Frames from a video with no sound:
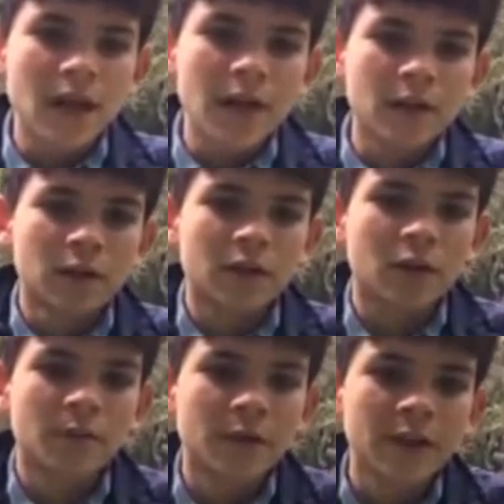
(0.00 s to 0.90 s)
and other
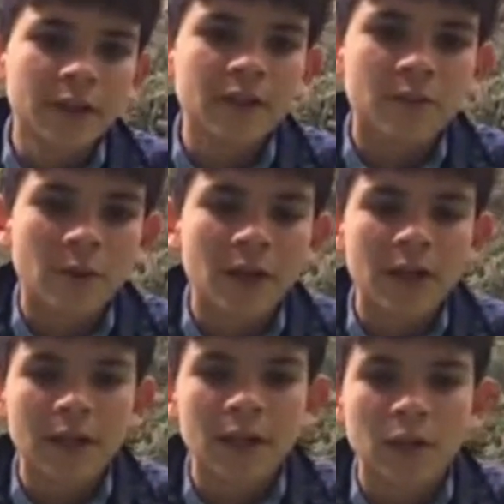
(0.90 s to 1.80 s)
commodities
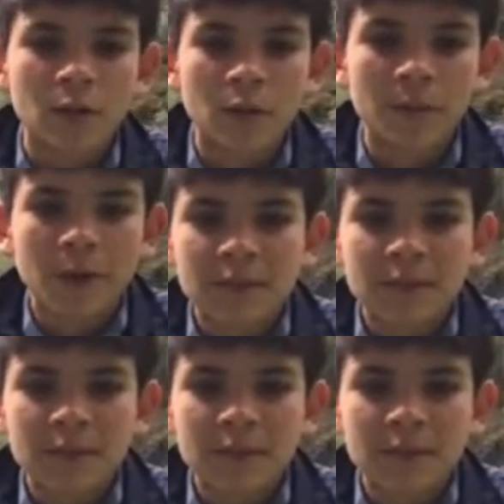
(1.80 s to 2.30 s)
rare in Europe.